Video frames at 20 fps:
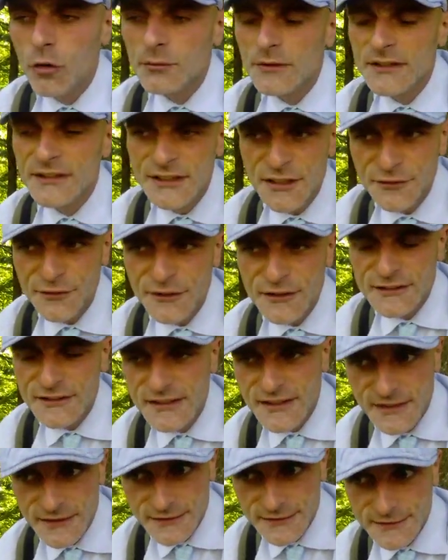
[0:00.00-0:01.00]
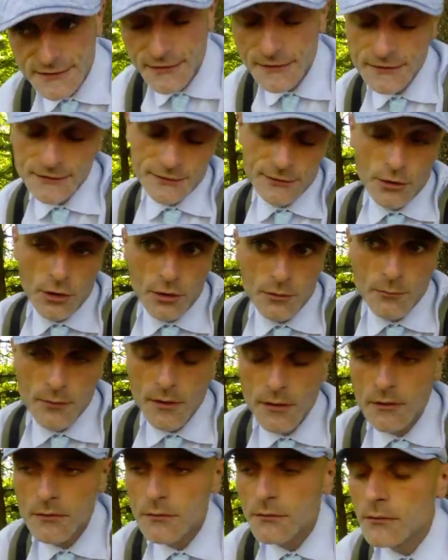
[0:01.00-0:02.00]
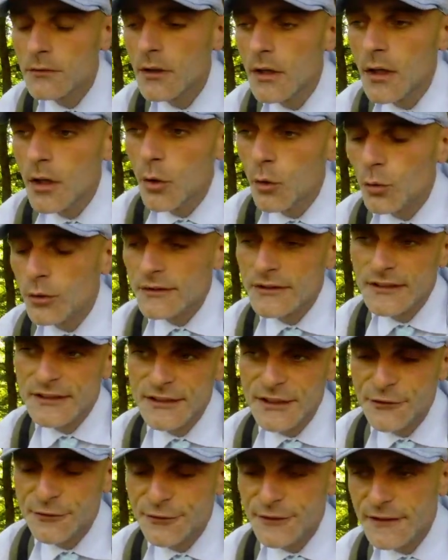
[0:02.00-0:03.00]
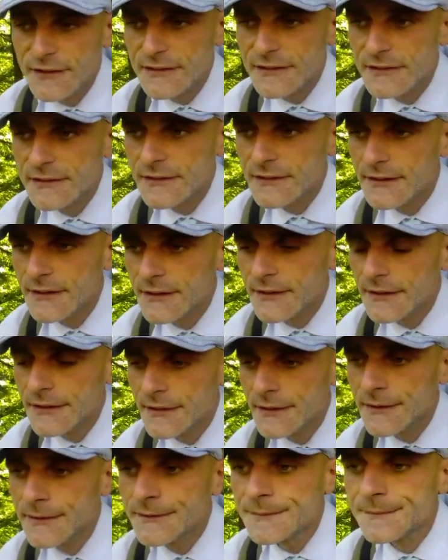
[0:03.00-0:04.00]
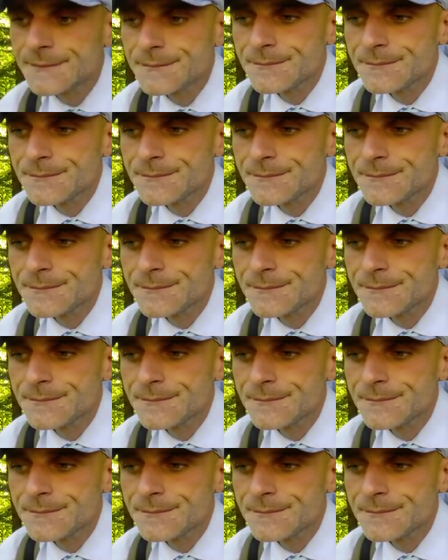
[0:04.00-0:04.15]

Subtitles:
the different countries, normal, with a different not